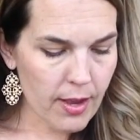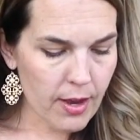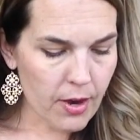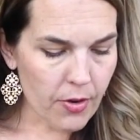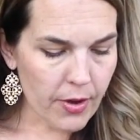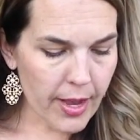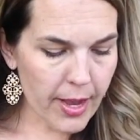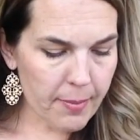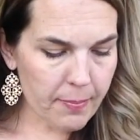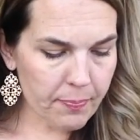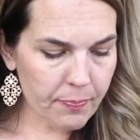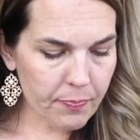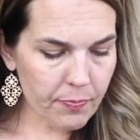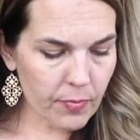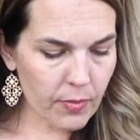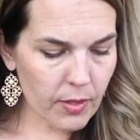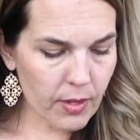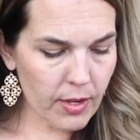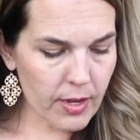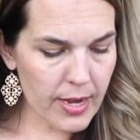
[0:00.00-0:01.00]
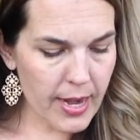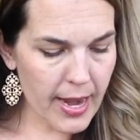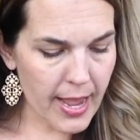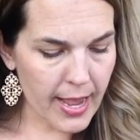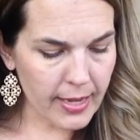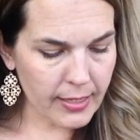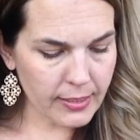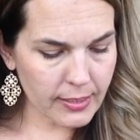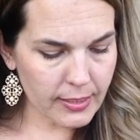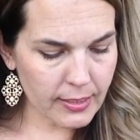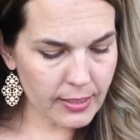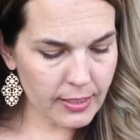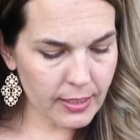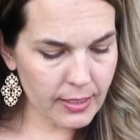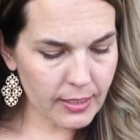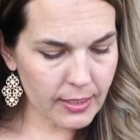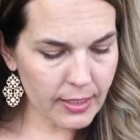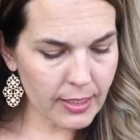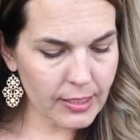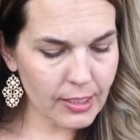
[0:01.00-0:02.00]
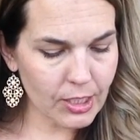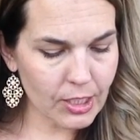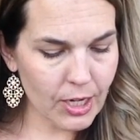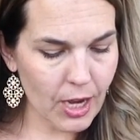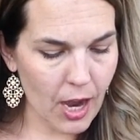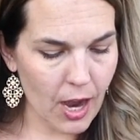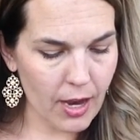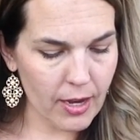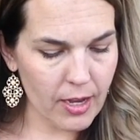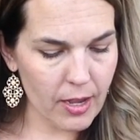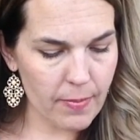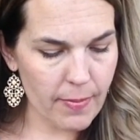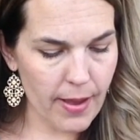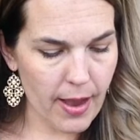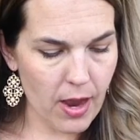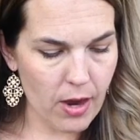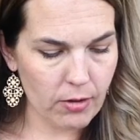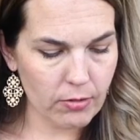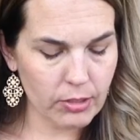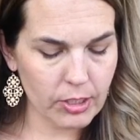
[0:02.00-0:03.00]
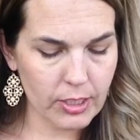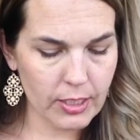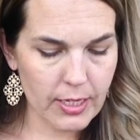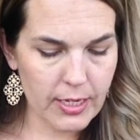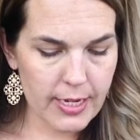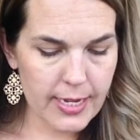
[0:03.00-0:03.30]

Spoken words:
Okay, next, let's talk about